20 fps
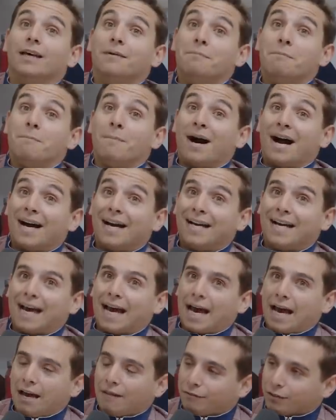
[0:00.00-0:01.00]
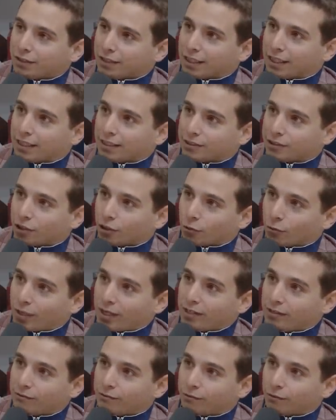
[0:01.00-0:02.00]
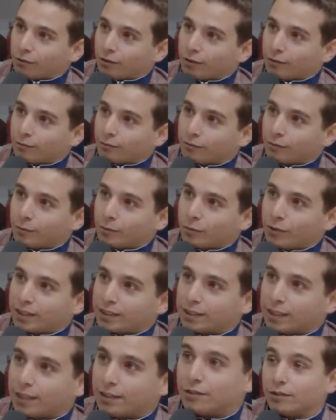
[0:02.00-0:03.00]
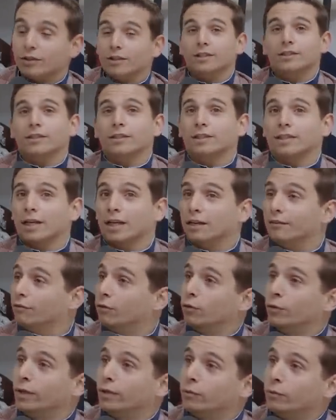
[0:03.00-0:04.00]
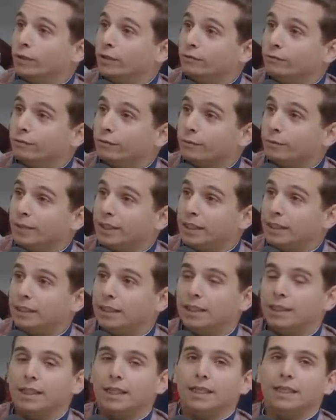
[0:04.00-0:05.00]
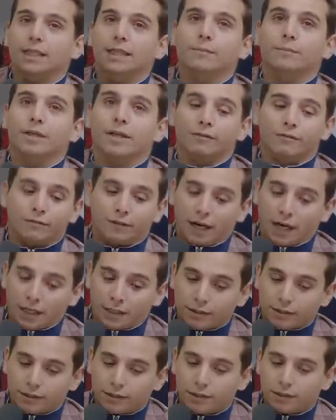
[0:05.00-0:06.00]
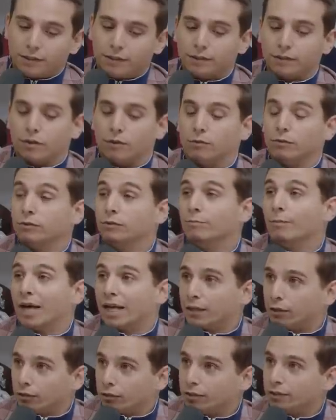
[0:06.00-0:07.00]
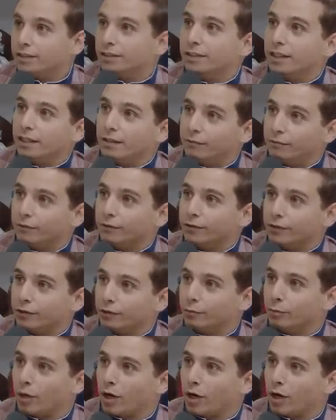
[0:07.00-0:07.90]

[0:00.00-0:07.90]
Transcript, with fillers: then my Avalanche are waiting for them from the West Side. So this is kind of a win win for me. And then the NBA Finals is there. my Golden State versus your